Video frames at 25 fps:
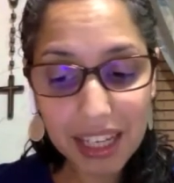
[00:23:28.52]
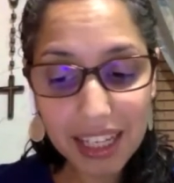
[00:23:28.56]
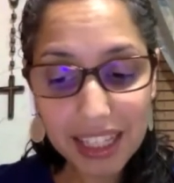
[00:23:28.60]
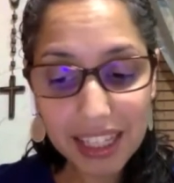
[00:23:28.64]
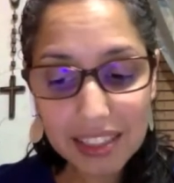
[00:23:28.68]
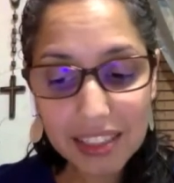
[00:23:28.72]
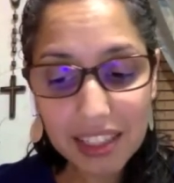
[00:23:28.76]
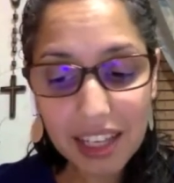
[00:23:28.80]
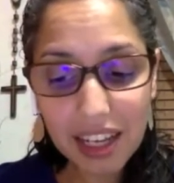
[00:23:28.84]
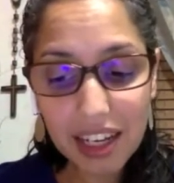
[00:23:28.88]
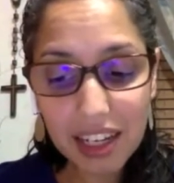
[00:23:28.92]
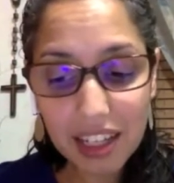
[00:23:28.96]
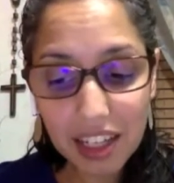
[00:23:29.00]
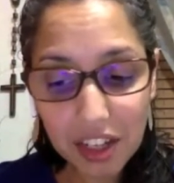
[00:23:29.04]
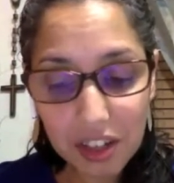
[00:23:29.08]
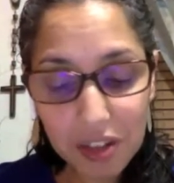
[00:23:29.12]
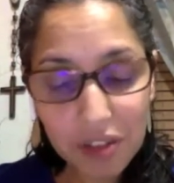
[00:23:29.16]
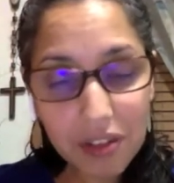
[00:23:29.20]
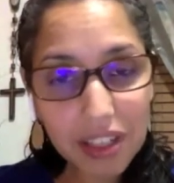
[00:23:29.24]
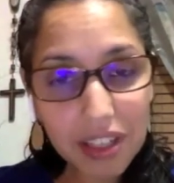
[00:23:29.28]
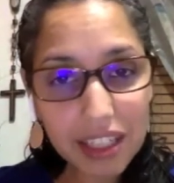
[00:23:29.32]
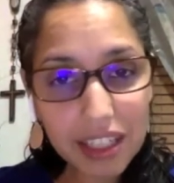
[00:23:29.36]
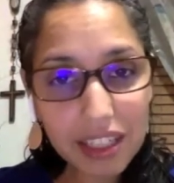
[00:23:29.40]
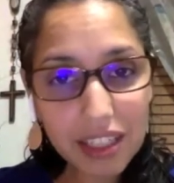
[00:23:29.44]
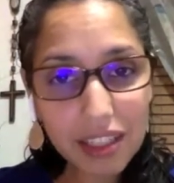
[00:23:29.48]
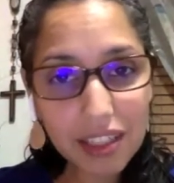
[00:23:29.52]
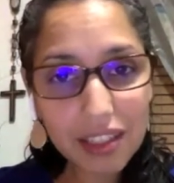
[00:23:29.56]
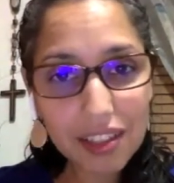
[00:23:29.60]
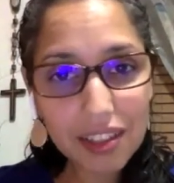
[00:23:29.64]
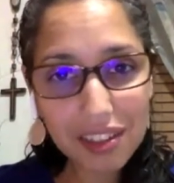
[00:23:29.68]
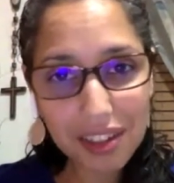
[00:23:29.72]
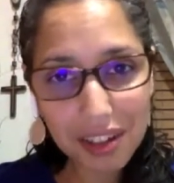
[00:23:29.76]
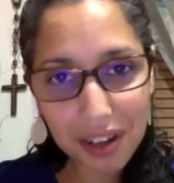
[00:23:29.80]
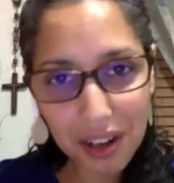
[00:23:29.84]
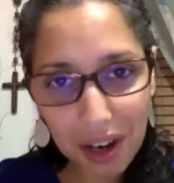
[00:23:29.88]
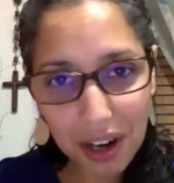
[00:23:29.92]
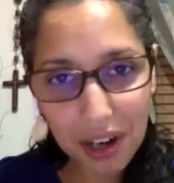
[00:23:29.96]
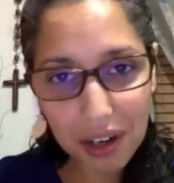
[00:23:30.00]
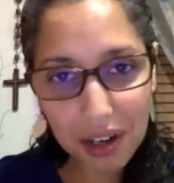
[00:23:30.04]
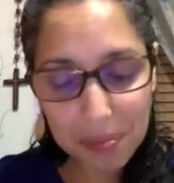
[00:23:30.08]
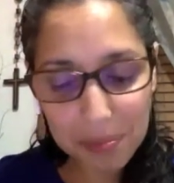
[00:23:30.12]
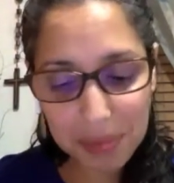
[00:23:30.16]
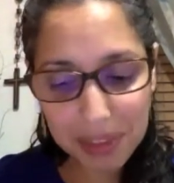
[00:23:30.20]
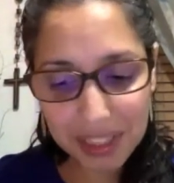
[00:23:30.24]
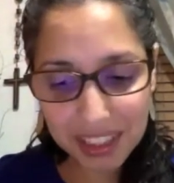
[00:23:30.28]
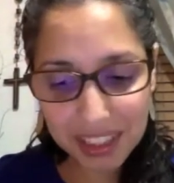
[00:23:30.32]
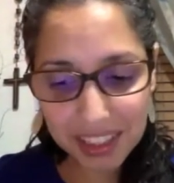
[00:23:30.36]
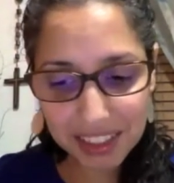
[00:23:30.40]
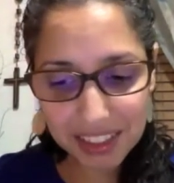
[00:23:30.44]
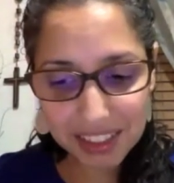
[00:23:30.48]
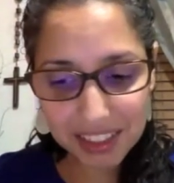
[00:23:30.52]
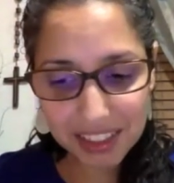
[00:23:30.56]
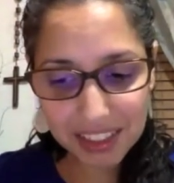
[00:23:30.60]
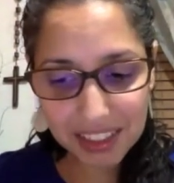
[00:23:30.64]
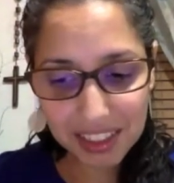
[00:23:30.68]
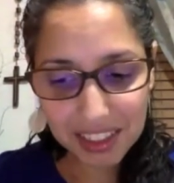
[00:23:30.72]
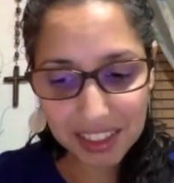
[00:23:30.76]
He's literally your heartbeat.